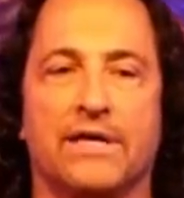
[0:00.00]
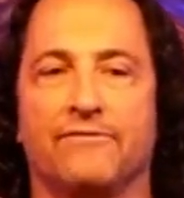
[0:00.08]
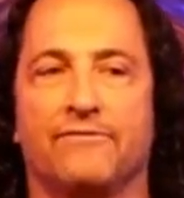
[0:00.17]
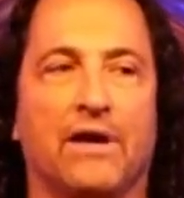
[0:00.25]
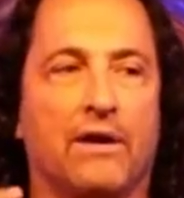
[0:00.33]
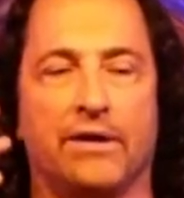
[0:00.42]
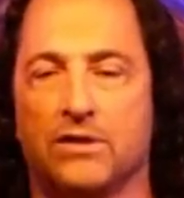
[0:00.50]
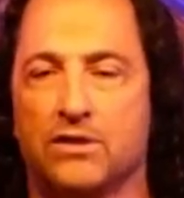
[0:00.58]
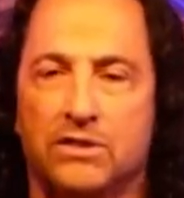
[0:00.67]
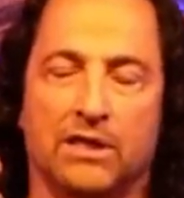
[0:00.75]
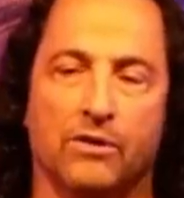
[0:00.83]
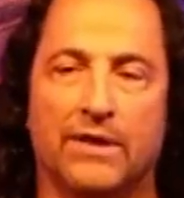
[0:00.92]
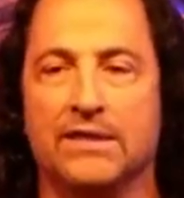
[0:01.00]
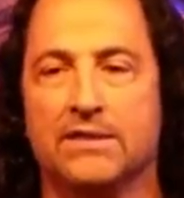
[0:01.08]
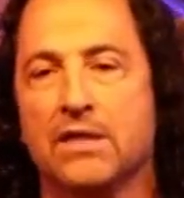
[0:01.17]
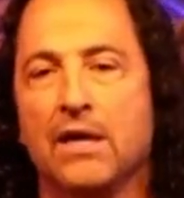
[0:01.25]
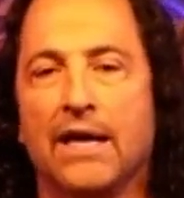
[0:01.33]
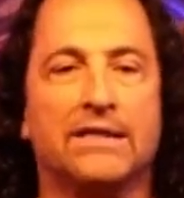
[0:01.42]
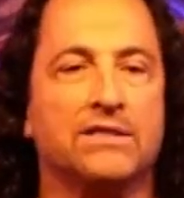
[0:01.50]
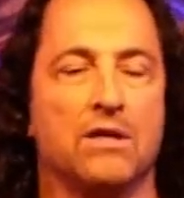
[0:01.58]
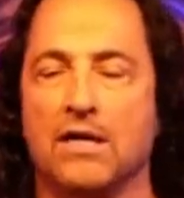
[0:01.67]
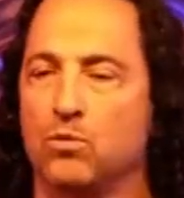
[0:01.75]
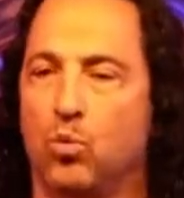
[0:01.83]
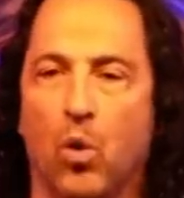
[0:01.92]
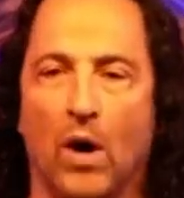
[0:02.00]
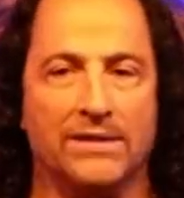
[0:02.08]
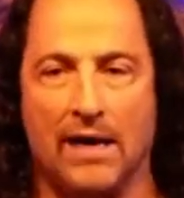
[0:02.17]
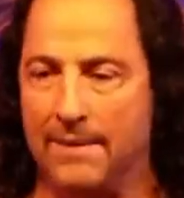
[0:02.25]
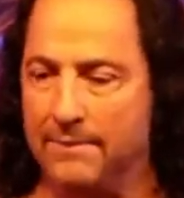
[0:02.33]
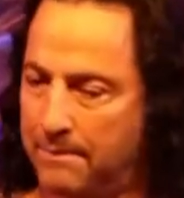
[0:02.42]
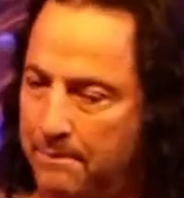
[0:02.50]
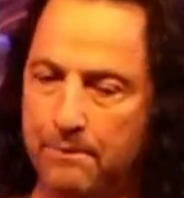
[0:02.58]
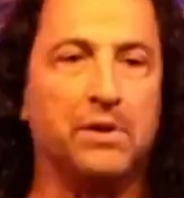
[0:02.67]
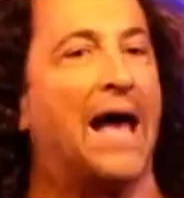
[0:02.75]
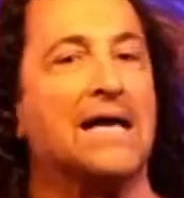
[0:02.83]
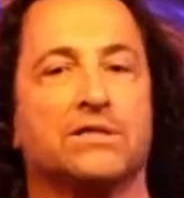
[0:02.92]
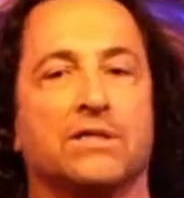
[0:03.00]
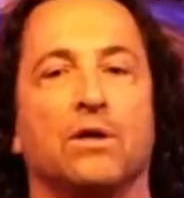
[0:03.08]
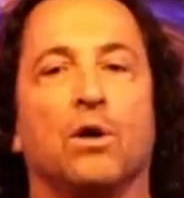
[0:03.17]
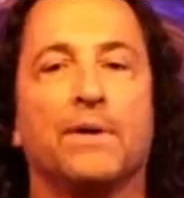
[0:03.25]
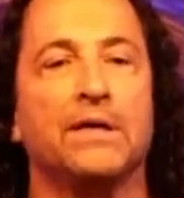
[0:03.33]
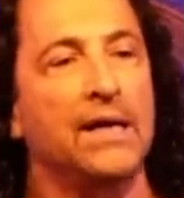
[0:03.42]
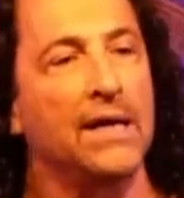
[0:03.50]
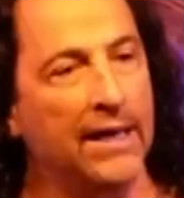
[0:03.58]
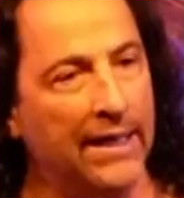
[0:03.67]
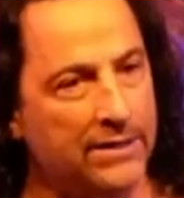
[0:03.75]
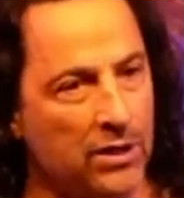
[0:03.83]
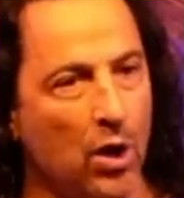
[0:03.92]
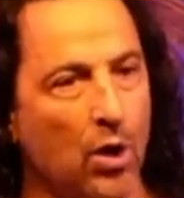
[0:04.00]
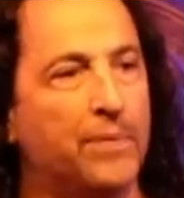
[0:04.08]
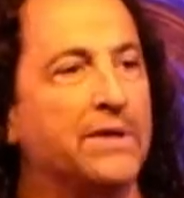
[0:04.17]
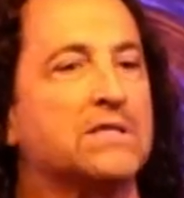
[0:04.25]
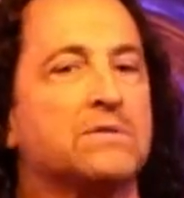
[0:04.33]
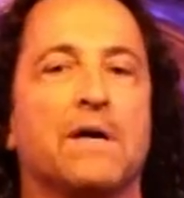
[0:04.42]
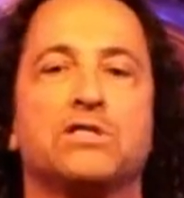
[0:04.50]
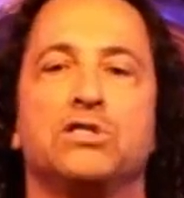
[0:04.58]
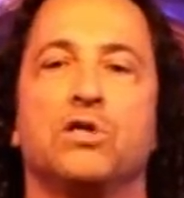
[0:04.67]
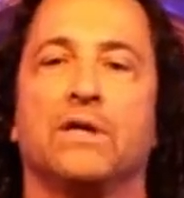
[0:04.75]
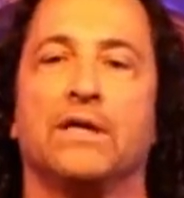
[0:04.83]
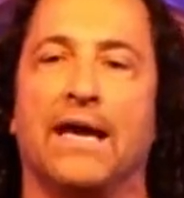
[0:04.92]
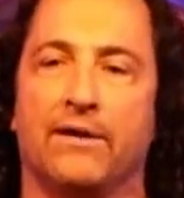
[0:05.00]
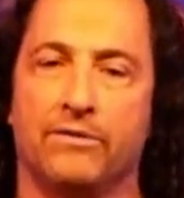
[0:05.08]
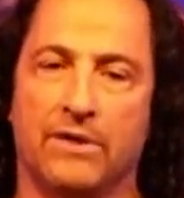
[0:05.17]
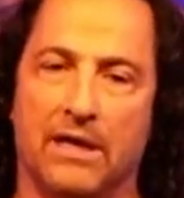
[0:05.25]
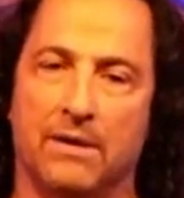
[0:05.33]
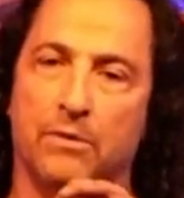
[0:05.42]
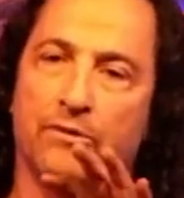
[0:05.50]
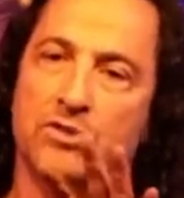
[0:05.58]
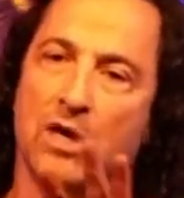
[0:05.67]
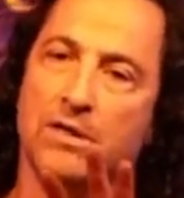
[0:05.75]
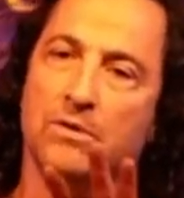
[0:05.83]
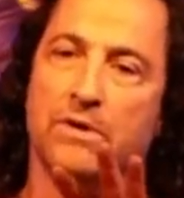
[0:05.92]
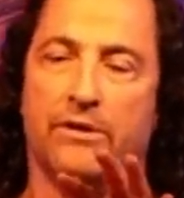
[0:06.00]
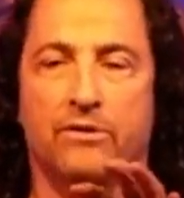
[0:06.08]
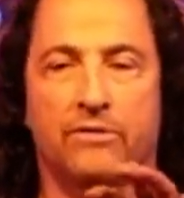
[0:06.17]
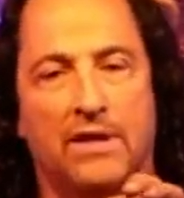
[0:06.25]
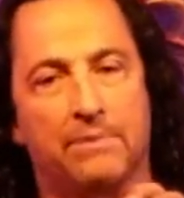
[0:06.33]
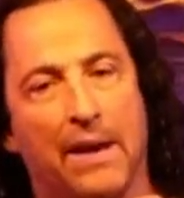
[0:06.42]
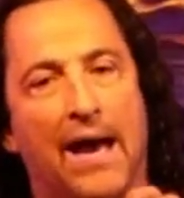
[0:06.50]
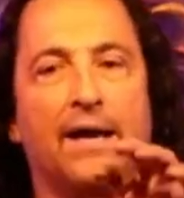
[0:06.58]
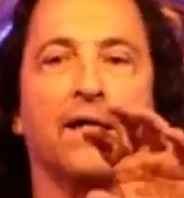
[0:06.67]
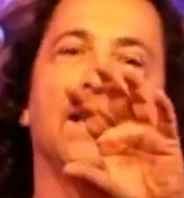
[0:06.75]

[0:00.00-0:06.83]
at various degrees. It's not one time blasted open, it's opened as much as you can handle, then it moves on to another and then back